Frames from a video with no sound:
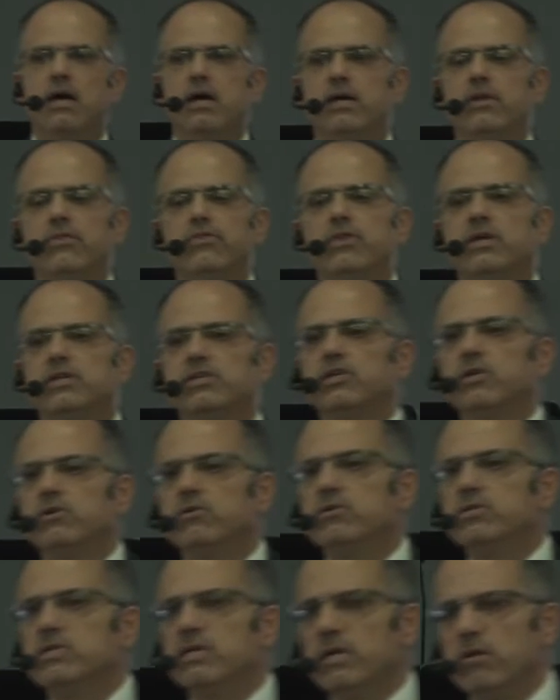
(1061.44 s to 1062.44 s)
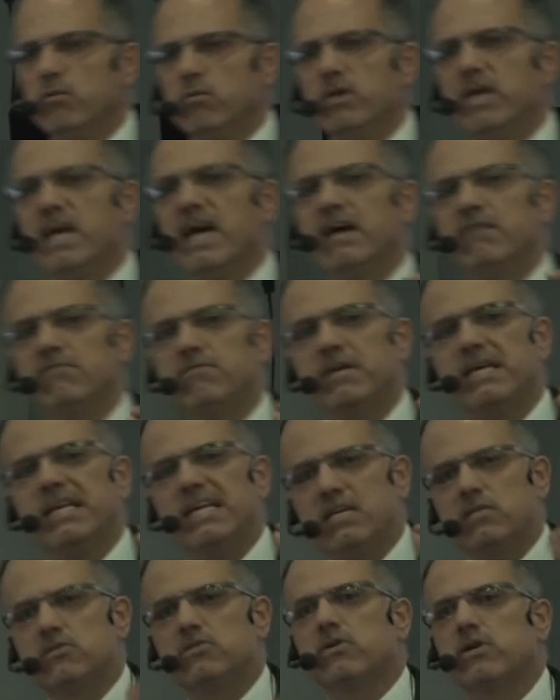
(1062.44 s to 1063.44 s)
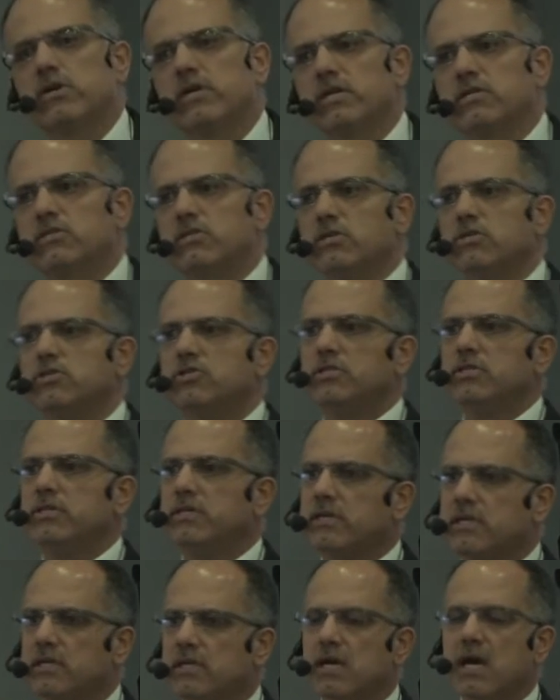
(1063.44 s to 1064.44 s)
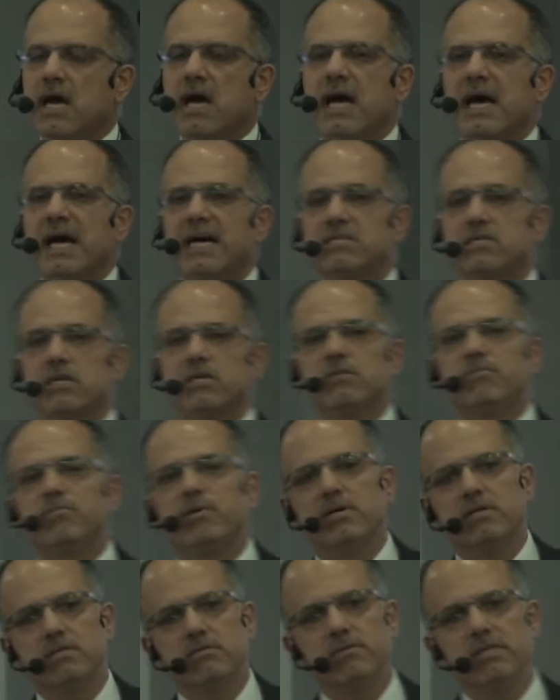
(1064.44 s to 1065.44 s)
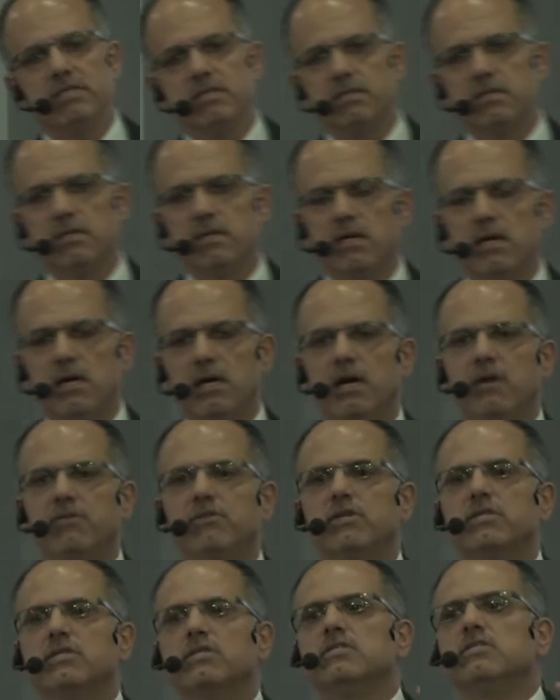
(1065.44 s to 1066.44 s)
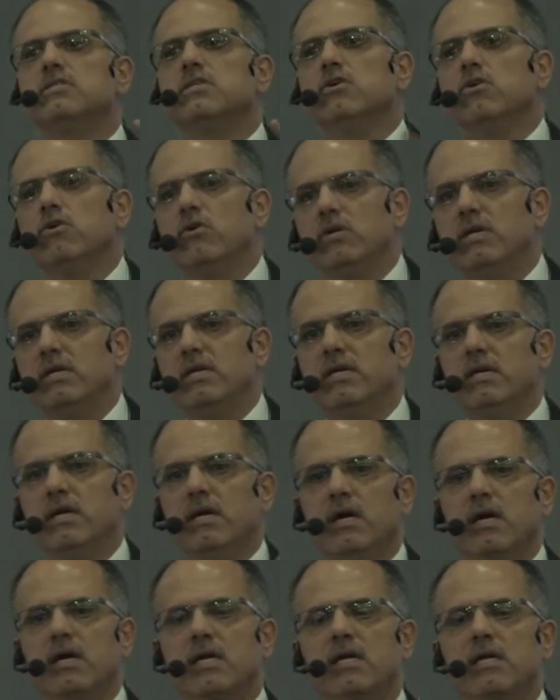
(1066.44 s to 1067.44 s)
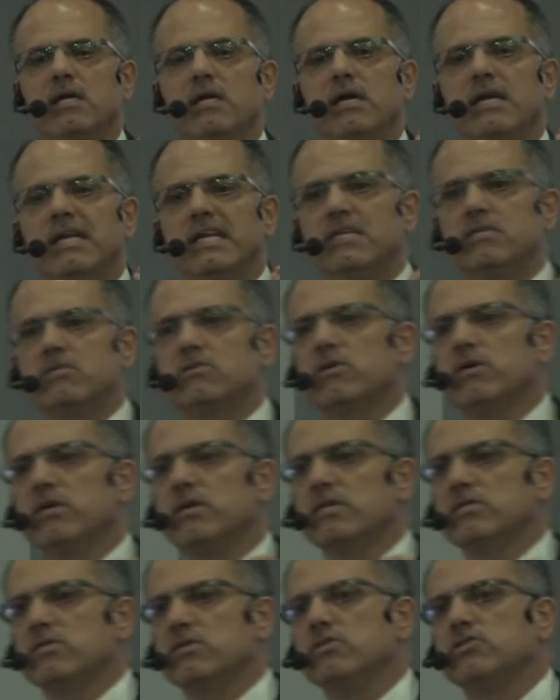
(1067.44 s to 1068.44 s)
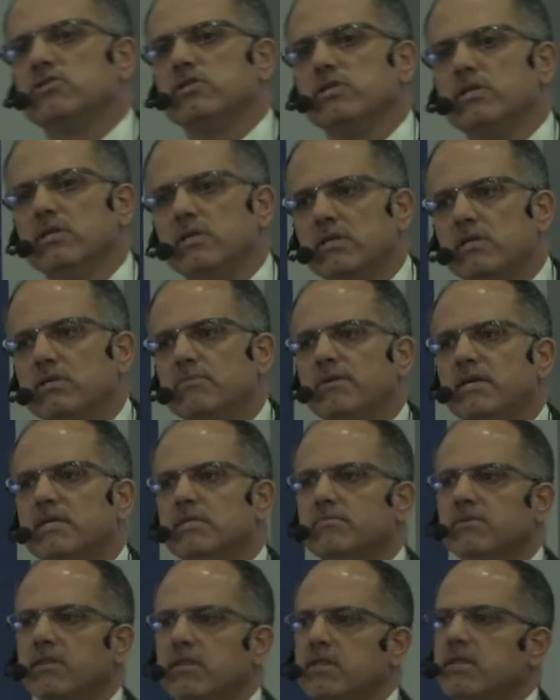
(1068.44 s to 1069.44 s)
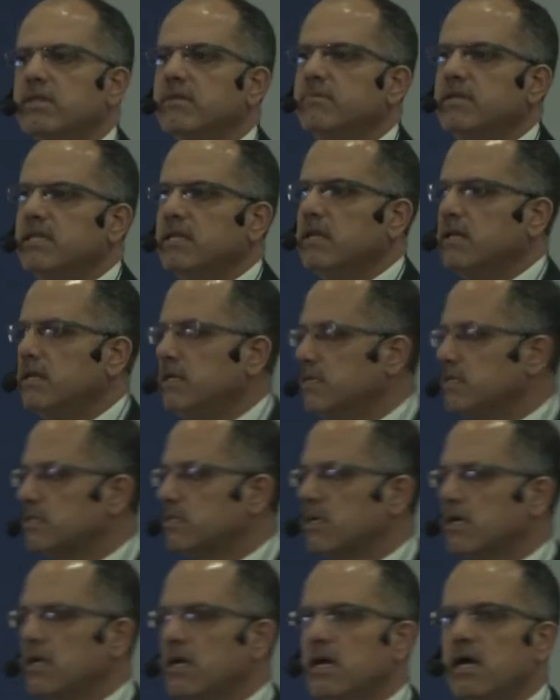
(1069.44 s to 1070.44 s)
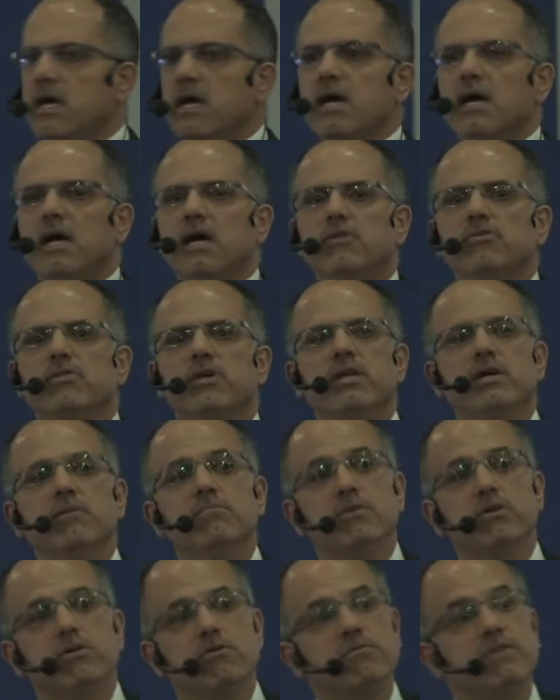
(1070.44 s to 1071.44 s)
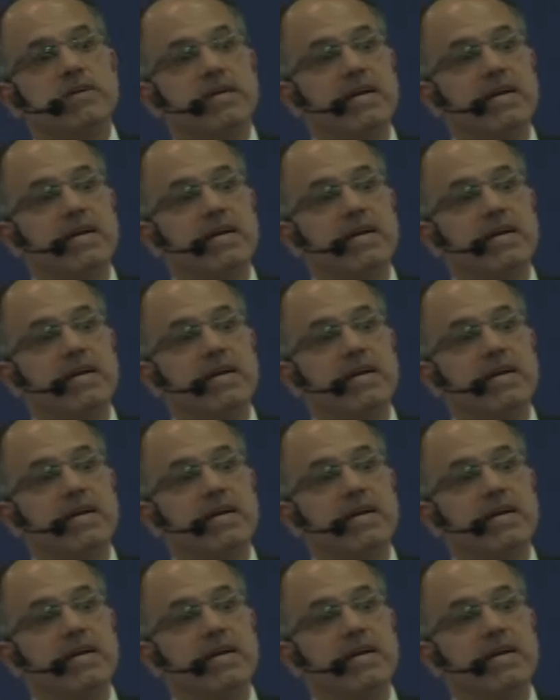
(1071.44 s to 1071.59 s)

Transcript: In the GUC, we have electronics engineering as a department, and this is the only electronics engineering department in the Middle East and the number of